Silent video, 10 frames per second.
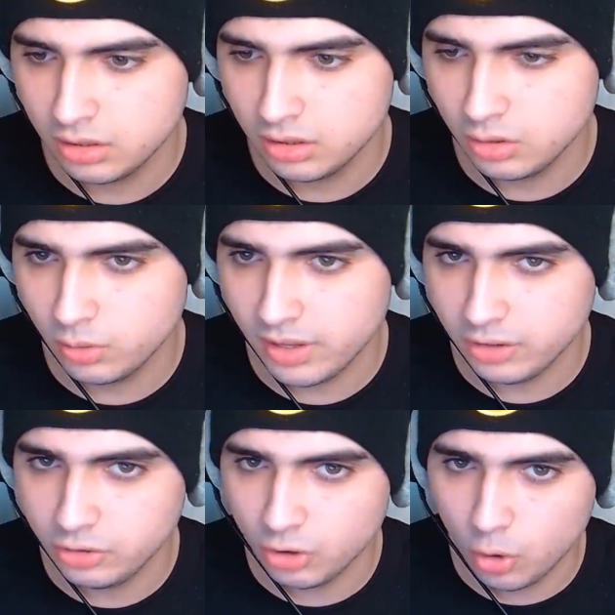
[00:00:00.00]
Yo, that
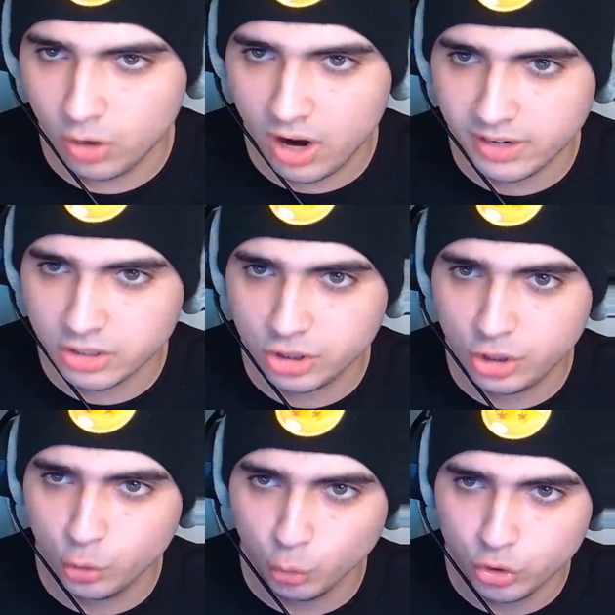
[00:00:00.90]
Dodon is
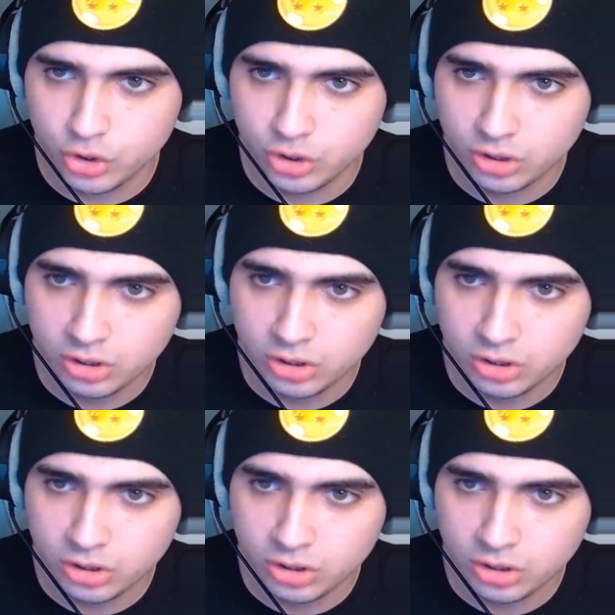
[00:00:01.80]
huge.